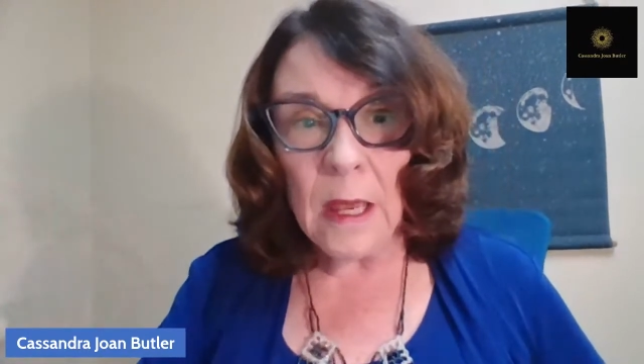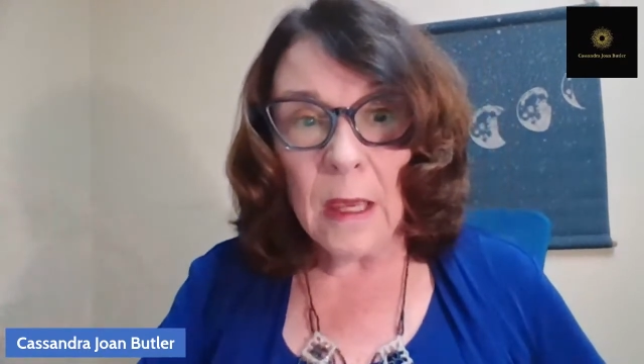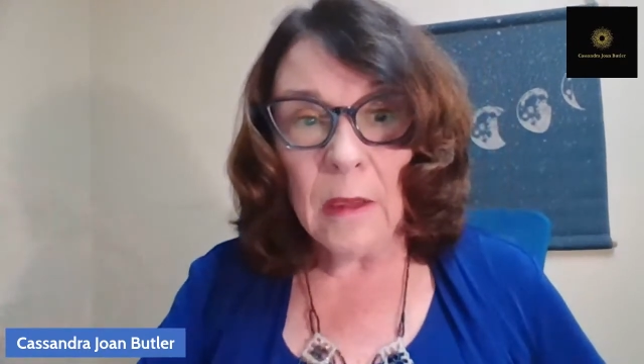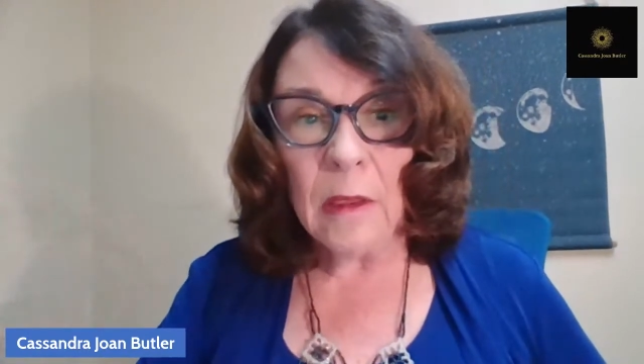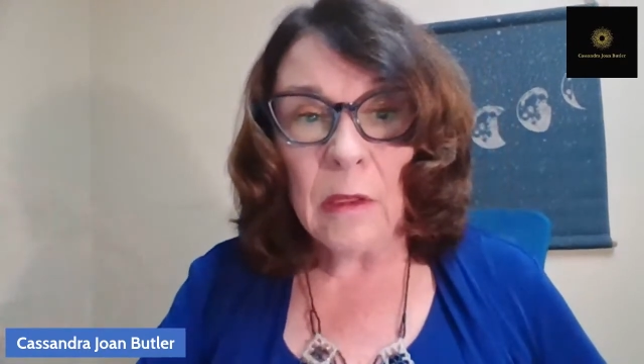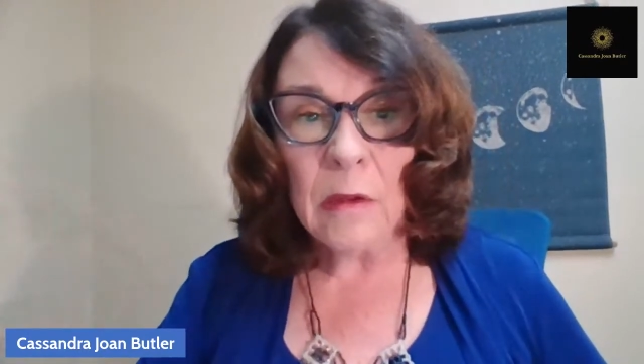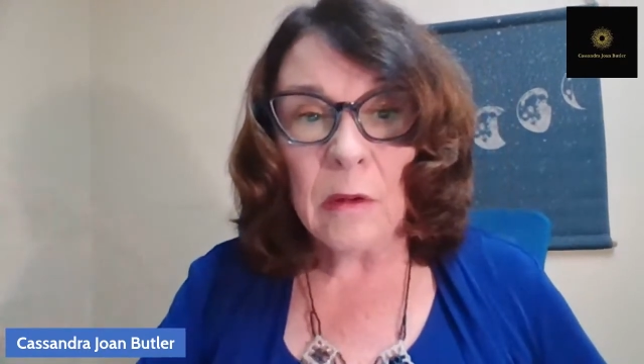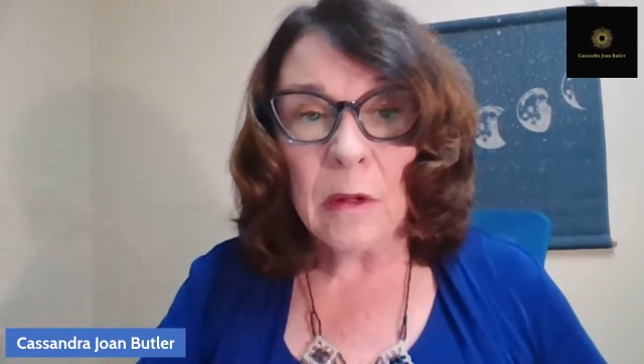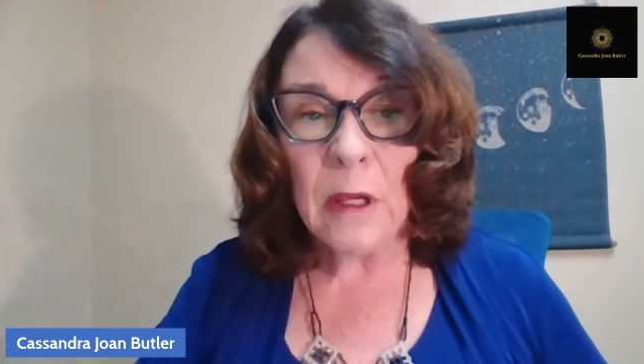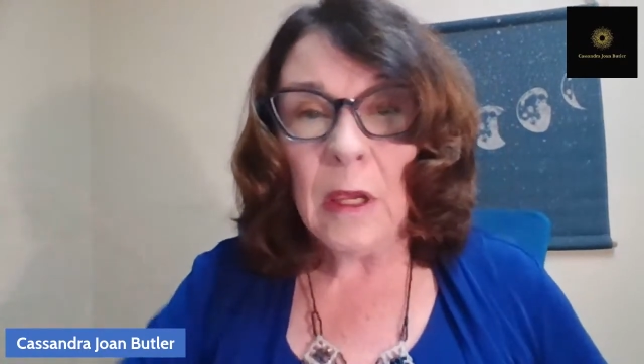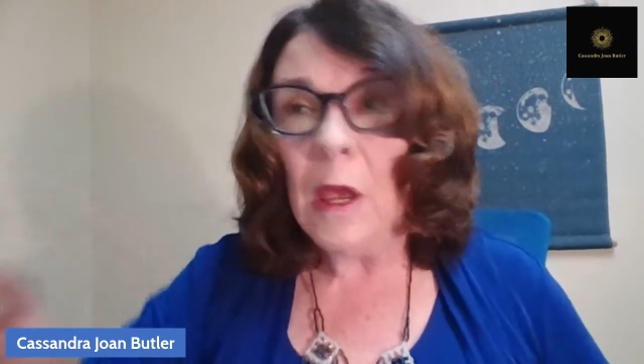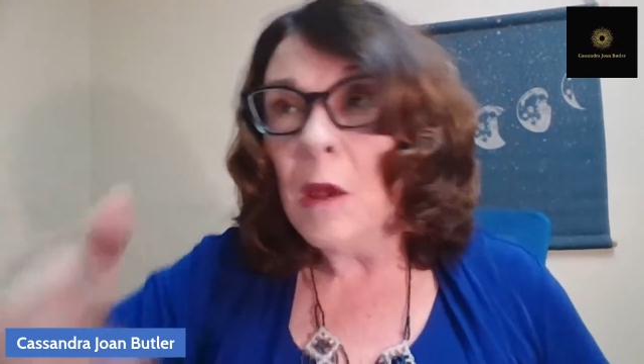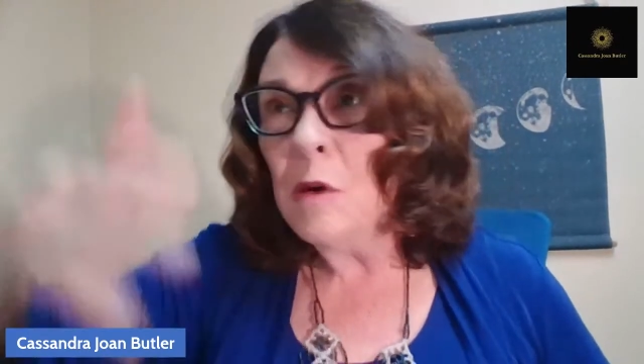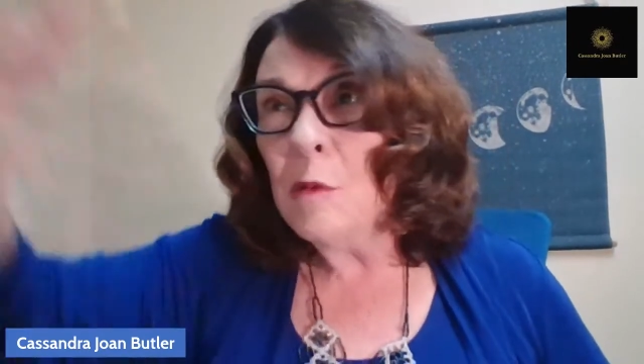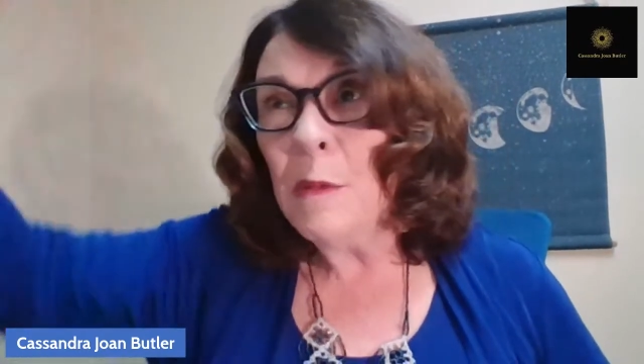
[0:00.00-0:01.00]

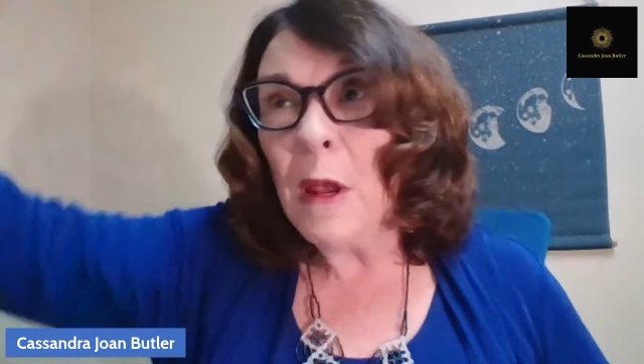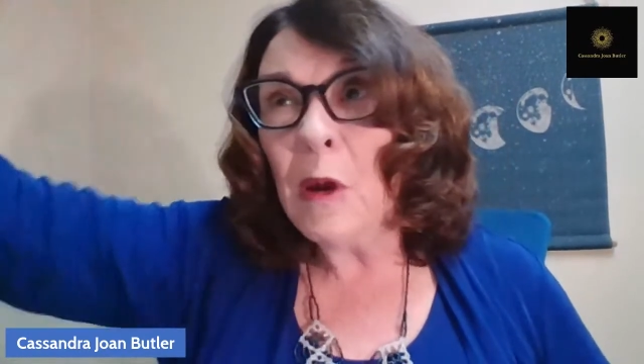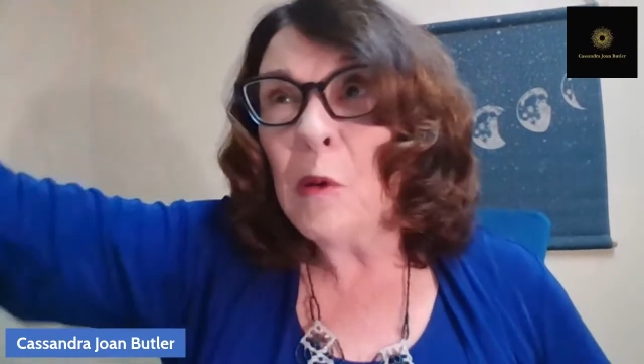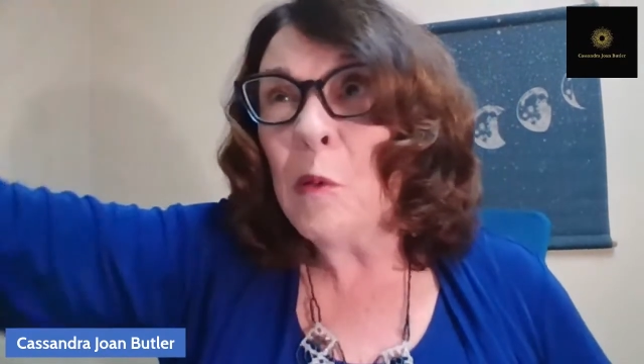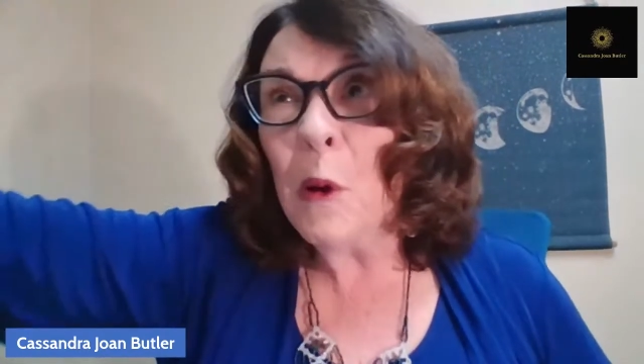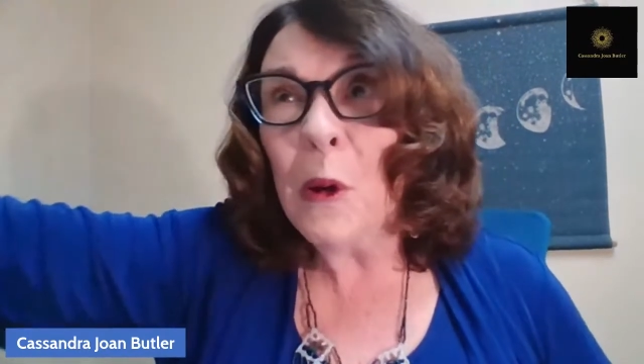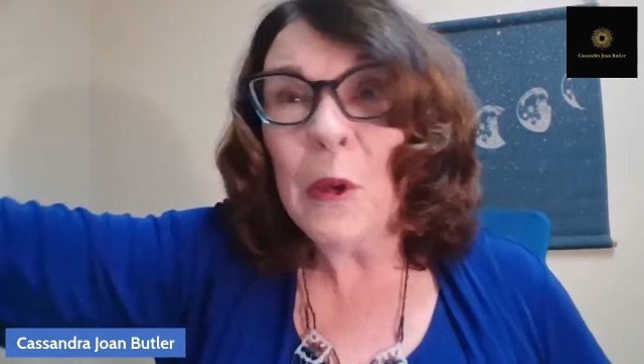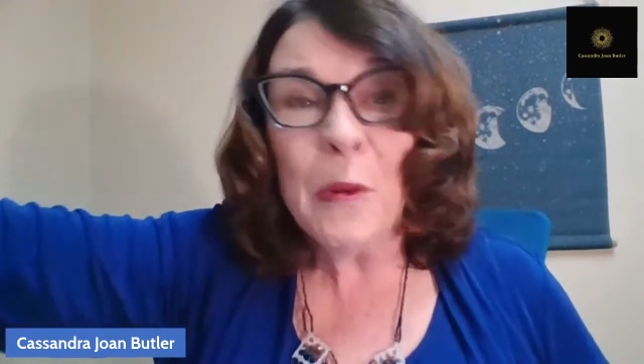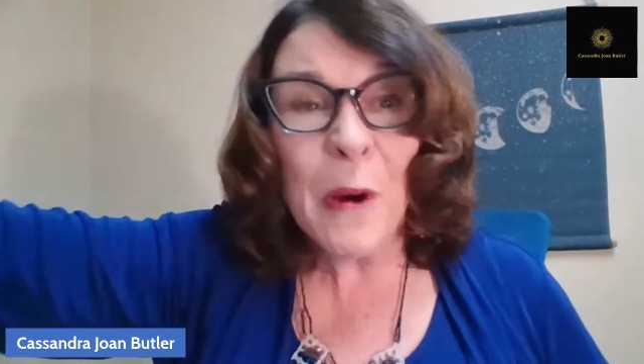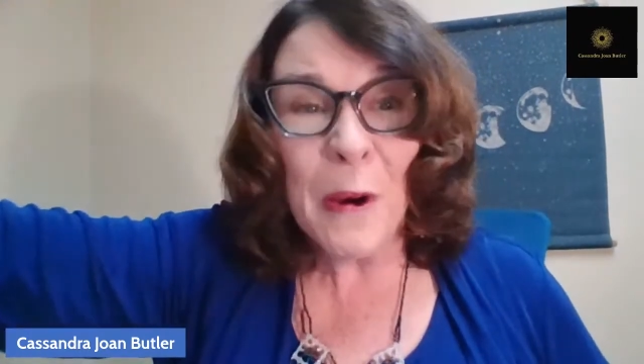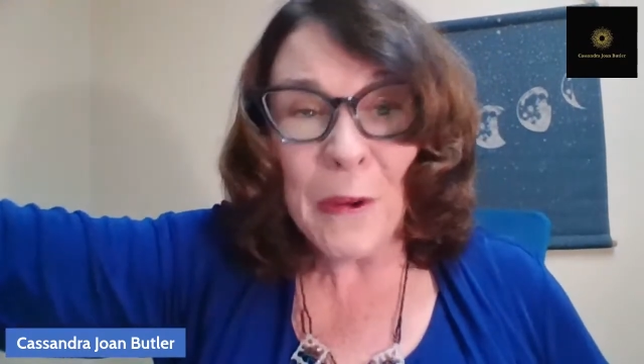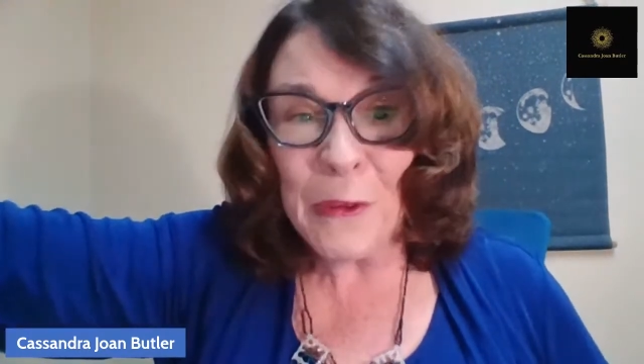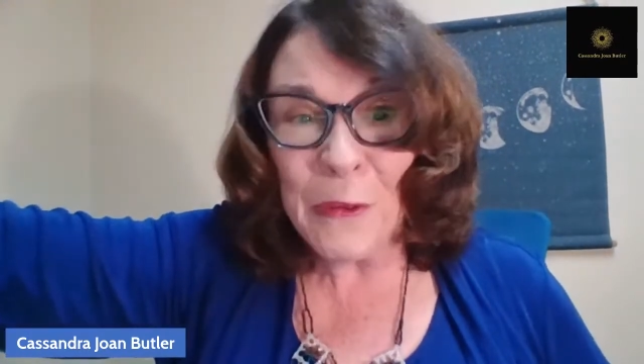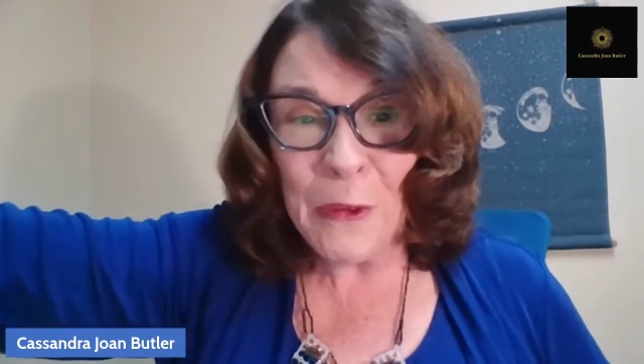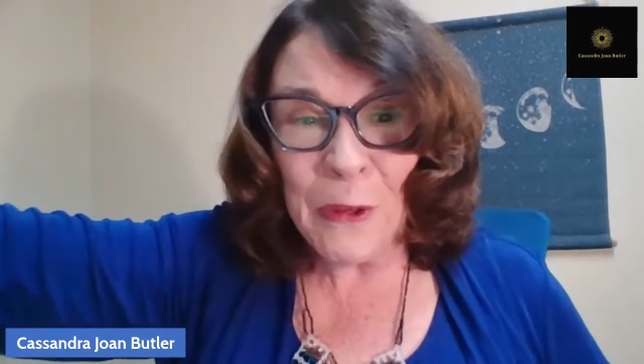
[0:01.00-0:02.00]
930. No matter where you are in the